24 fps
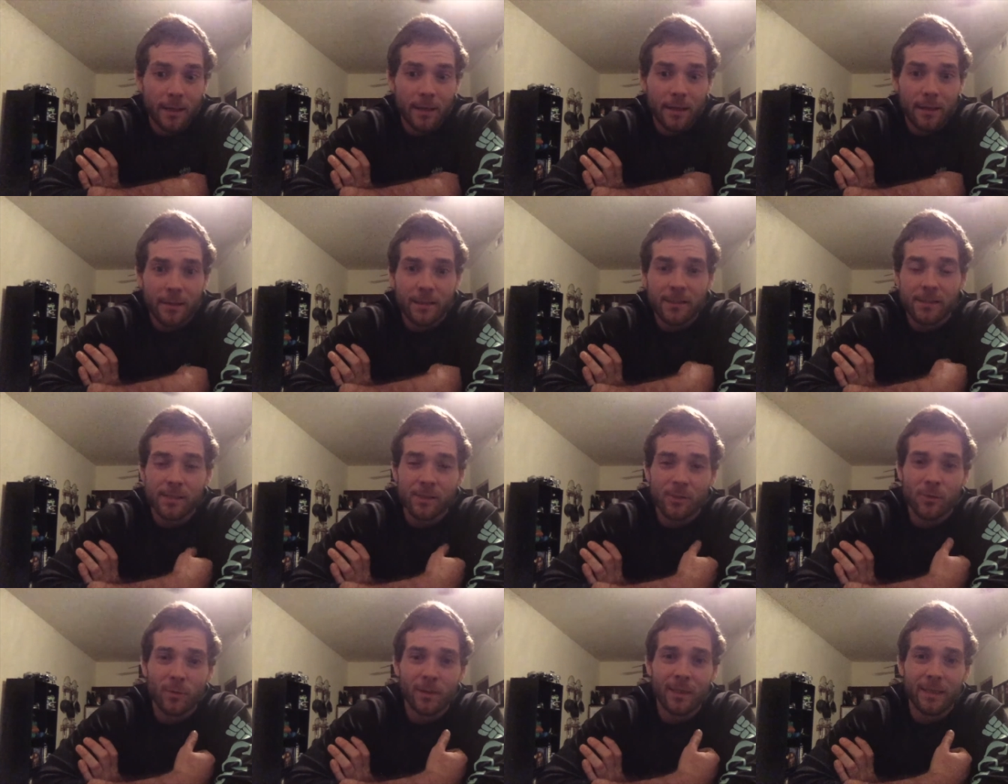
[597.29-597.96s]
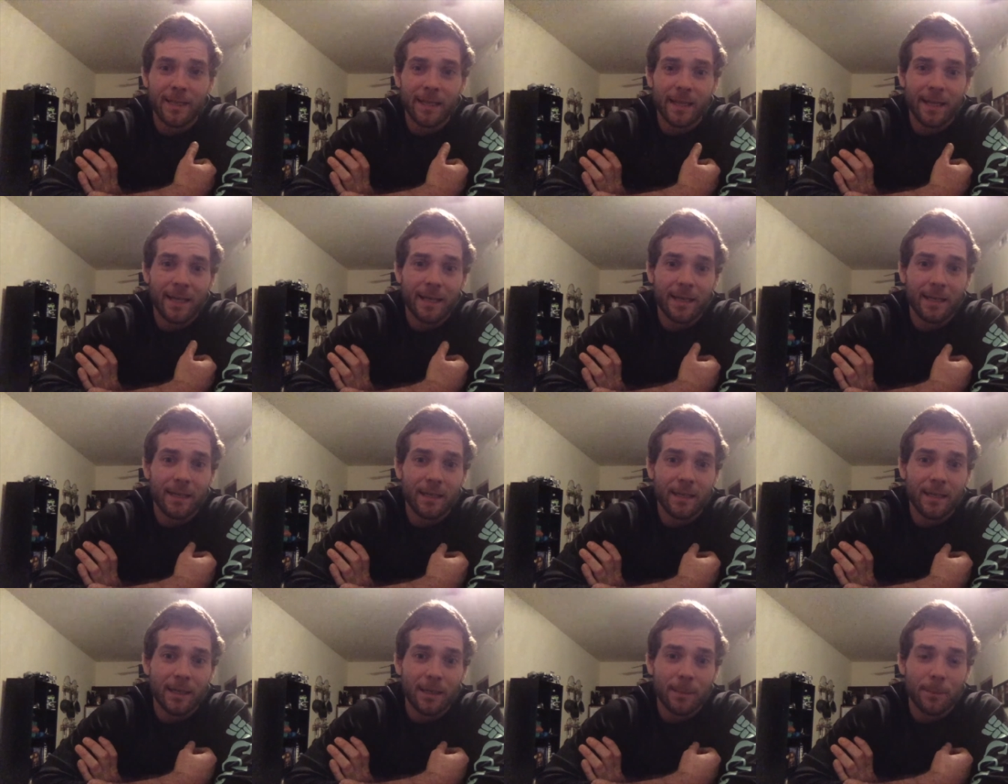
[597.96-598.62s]
this is going to end
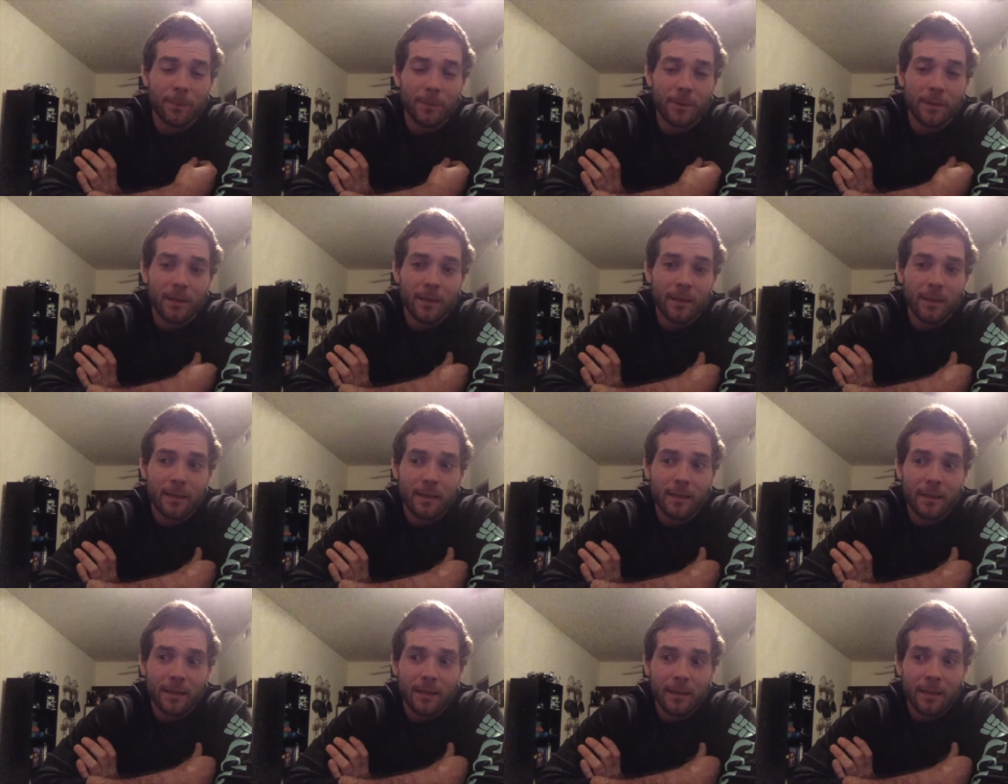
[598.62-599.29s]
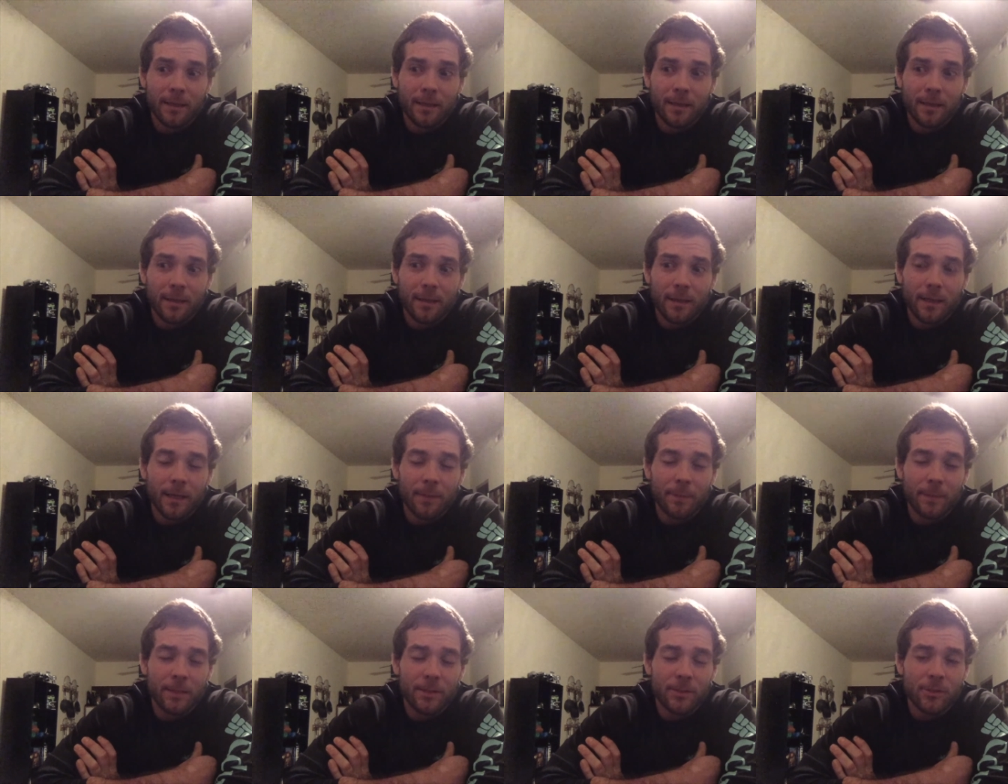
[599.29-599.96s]
up
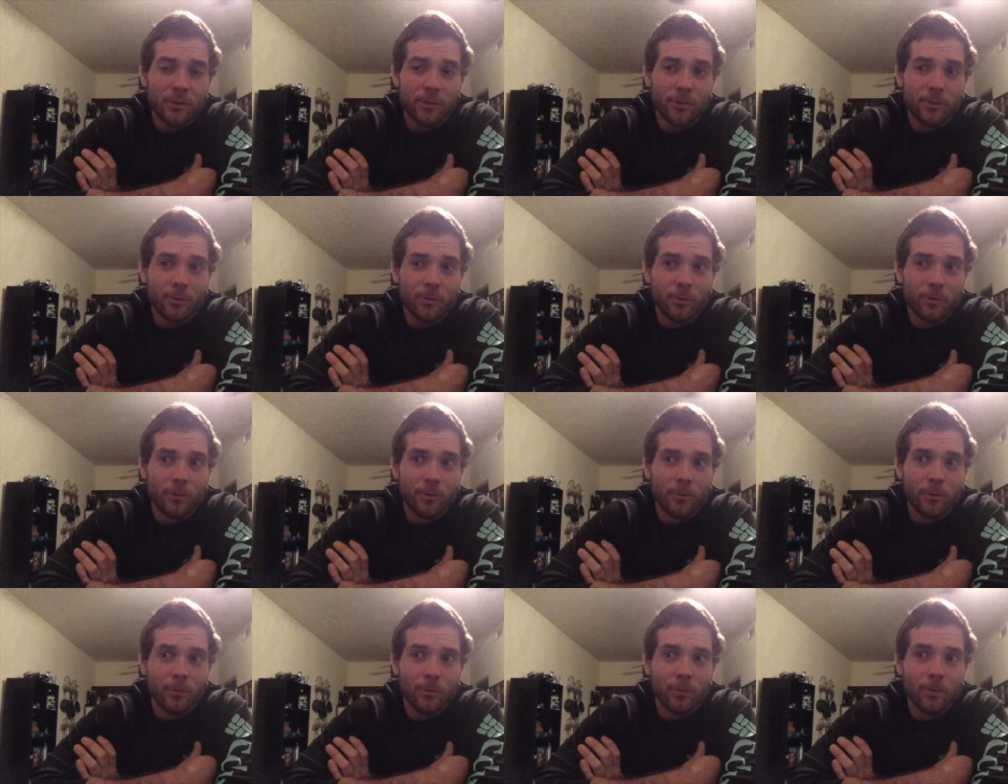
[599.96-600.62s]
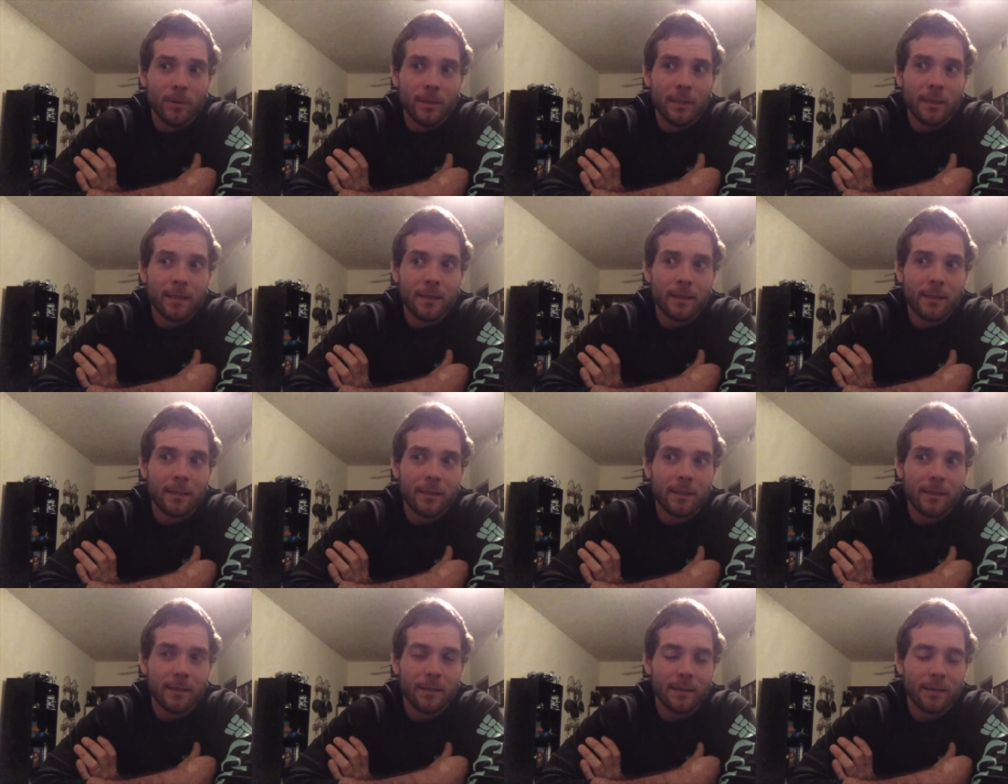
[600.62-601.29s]
coming to
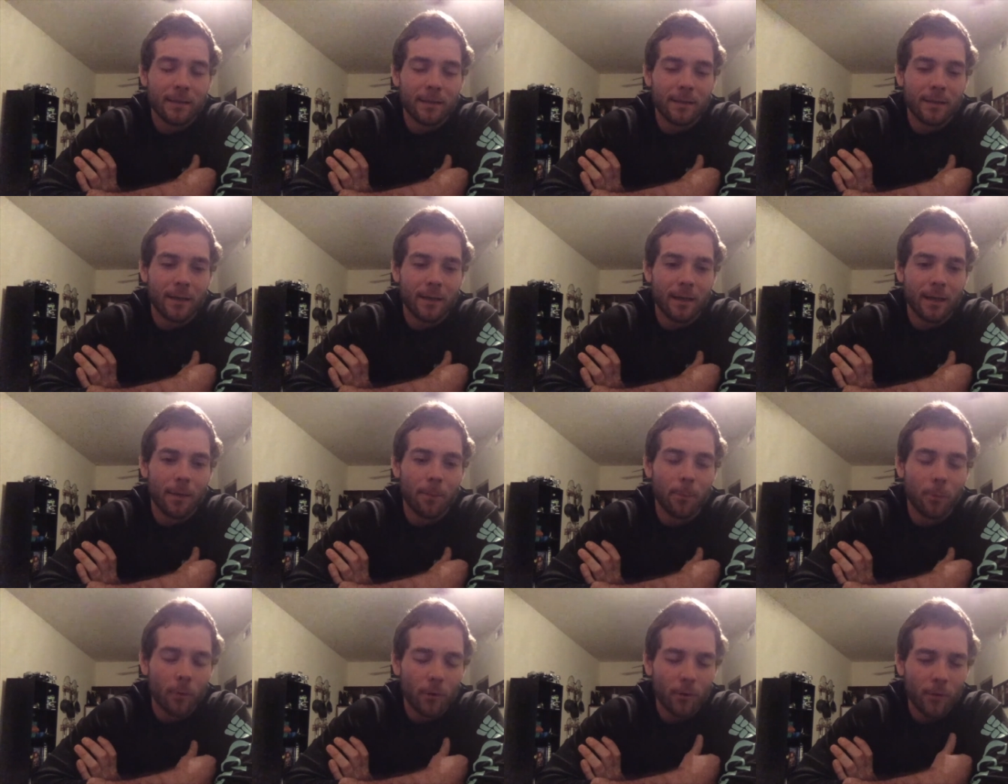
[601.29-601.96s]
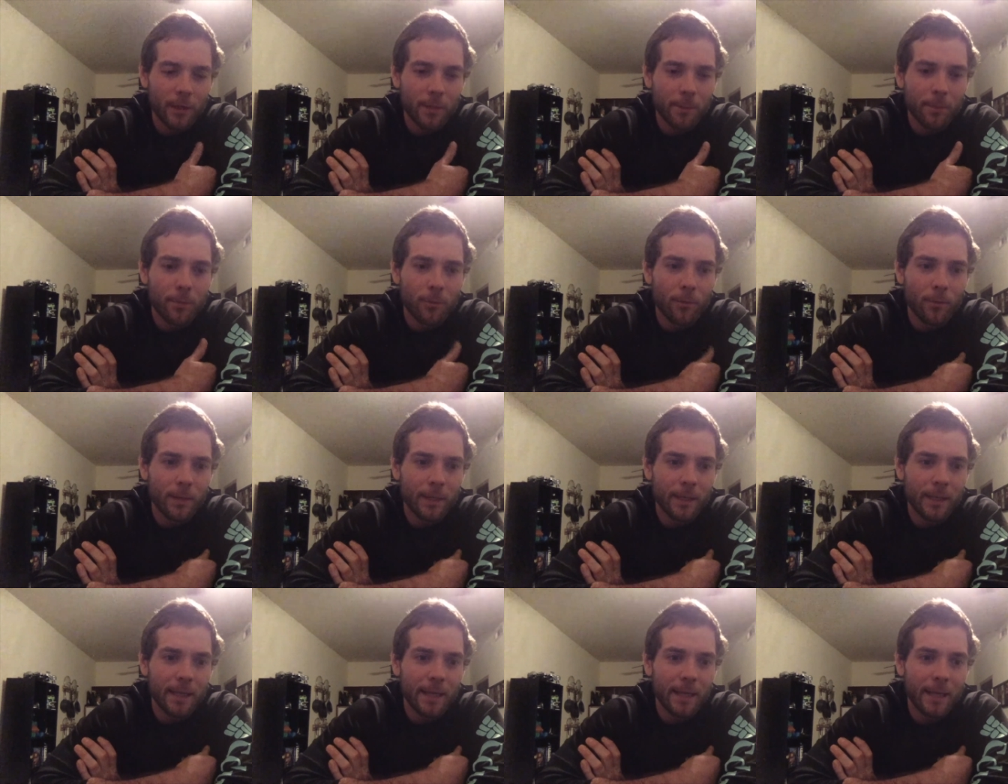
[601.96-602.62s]
a boiling
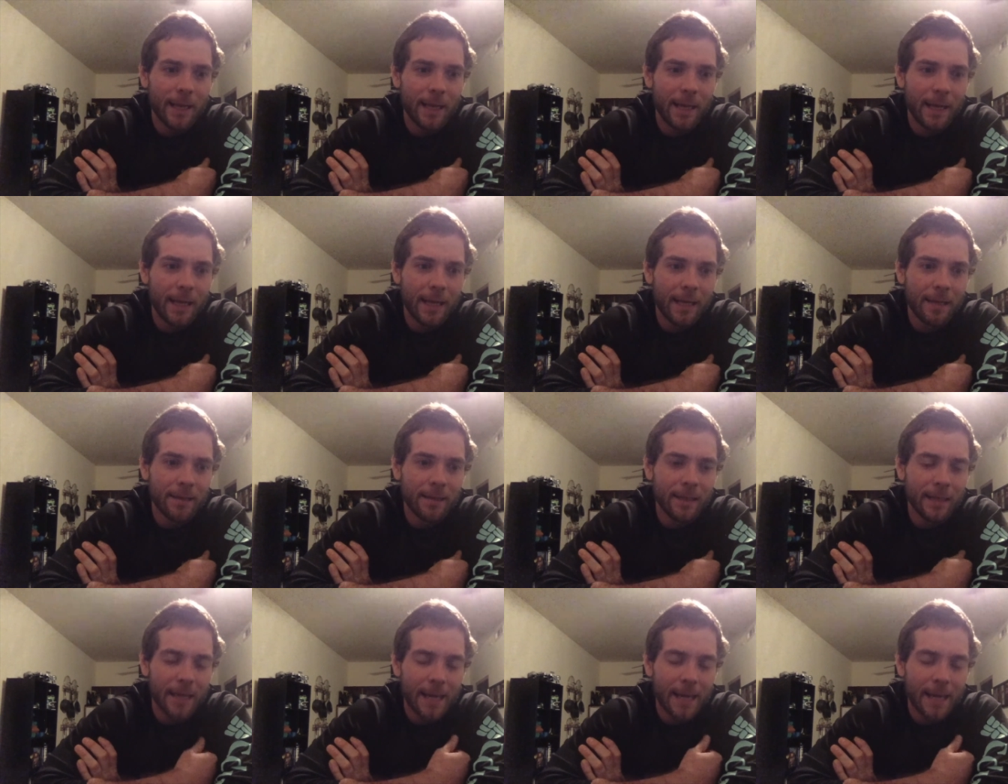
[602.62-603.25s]
point, and the